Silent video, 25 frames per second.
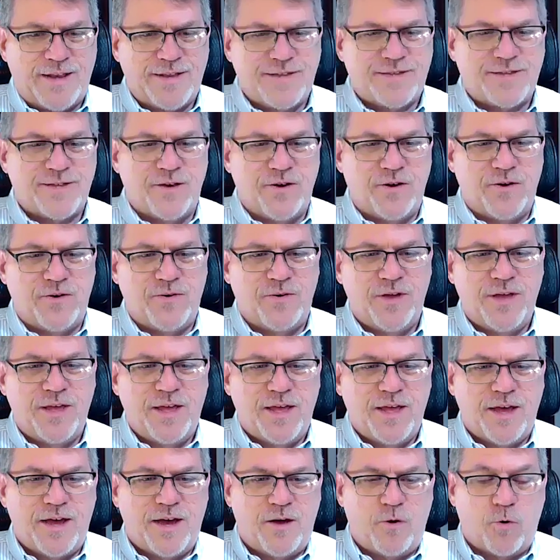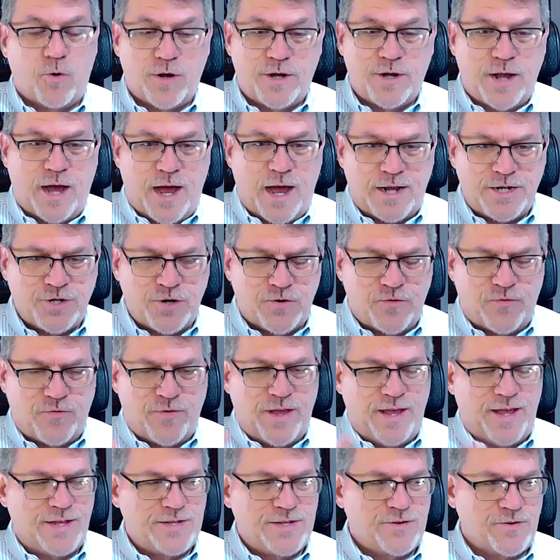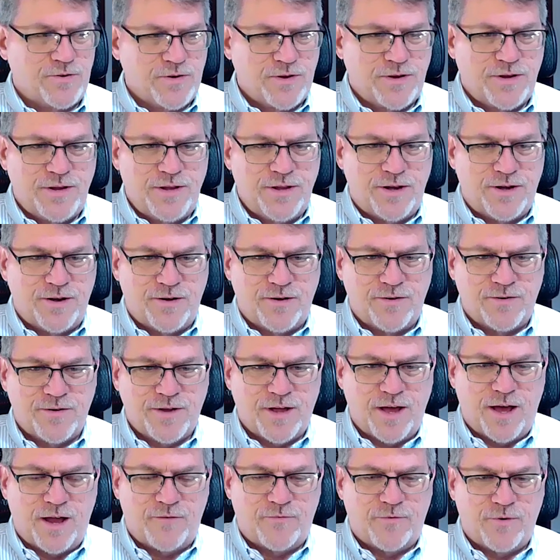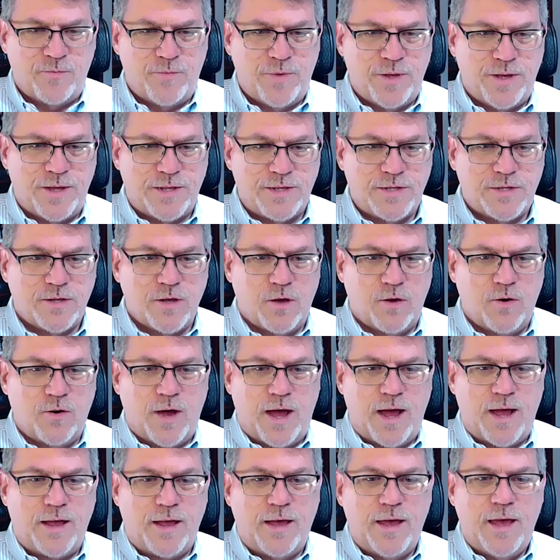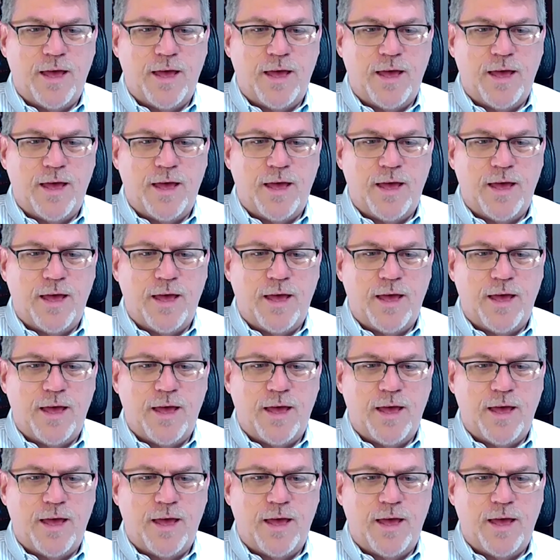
So we're Dodger fans, or God forbid. So I